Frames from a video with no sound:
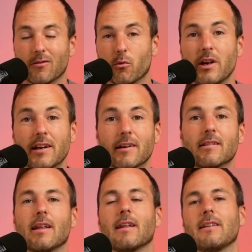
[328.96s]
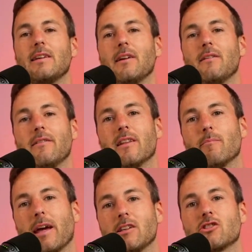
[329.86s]
weird that even the
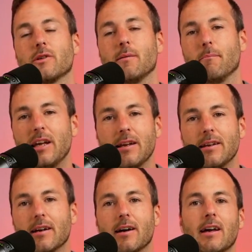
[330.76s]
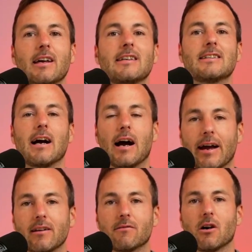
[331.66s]
mainstream media is
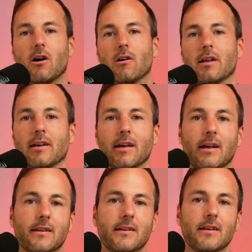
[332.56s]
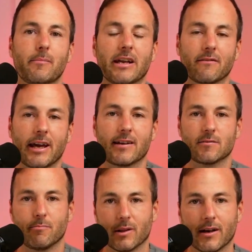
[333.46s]
kind of calling the Bank of Canada's
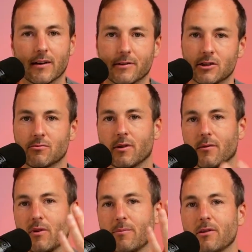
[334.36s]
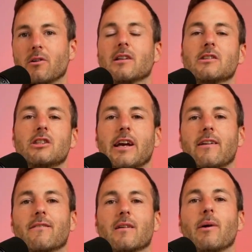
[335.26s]
bluff, which is what we've been doing on this
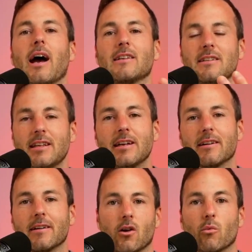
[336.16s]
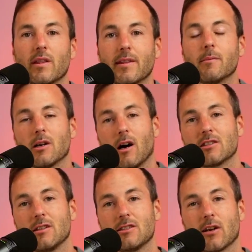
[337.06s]
channel for the past year, with them
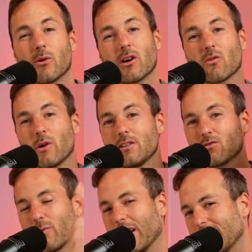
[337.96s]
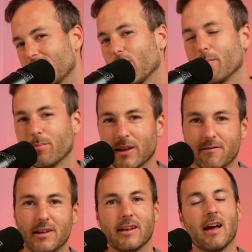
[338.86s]
constantly saying we're going to raise rates to
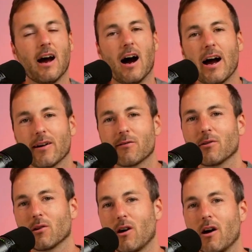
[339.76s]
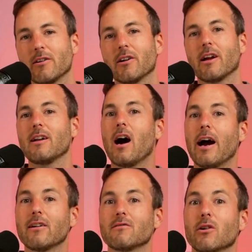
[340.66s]
oblivion, higher for longer and
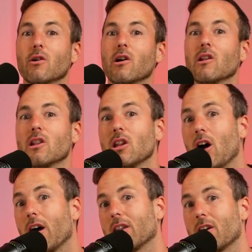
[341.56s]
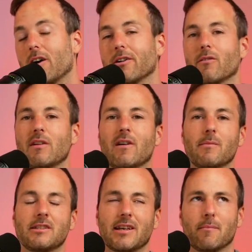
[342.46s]
higher for a lot longer. And we've all
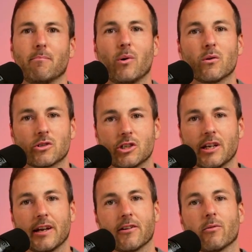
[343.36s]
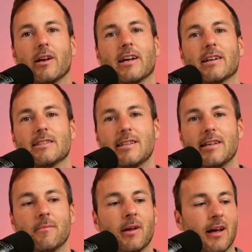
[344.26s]
been saying bullshit, you're running out of
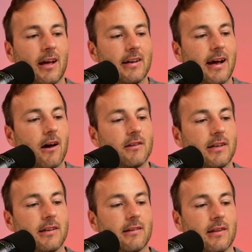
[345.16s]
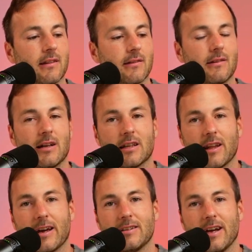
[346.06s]
steam. Now the
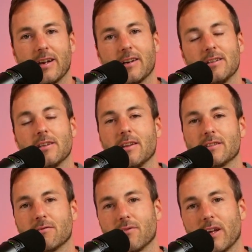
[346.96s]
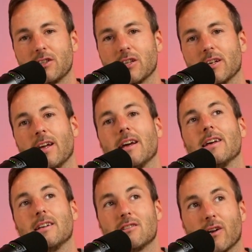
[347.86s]
LITE data and this inflation
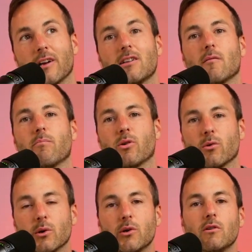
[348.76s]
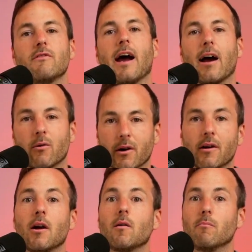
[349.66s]
is starting to prove
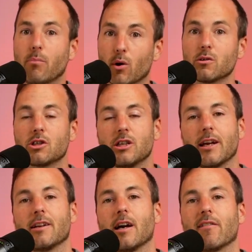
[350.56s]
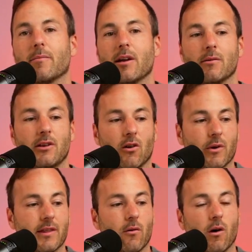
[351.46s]
our bullshit government,
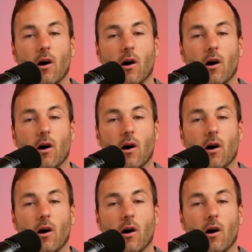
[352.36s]
with